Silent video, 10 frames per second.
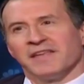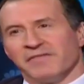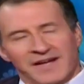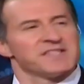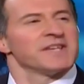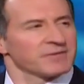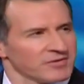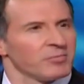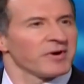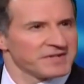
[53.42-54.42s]
You've got
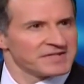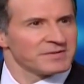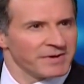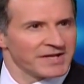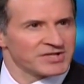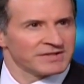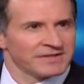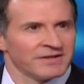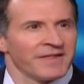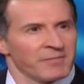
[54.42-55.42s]
cyclical participation.
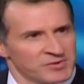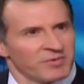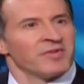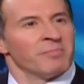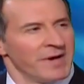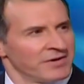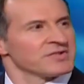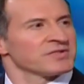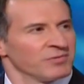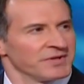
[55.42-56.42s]
You know, that was one of the
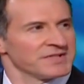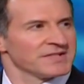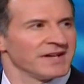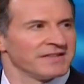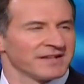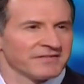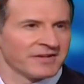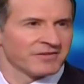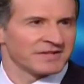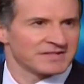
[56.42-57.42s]
better stories, I think, of
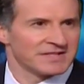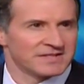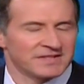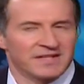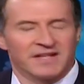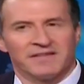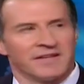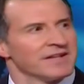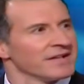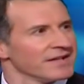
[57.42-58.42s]
the earnings season. We've just
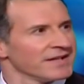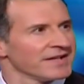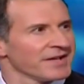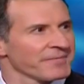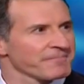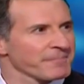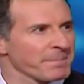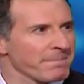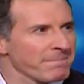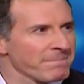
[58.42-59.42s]
come a long way from where we
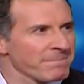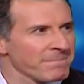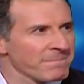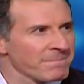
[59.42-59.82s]
were in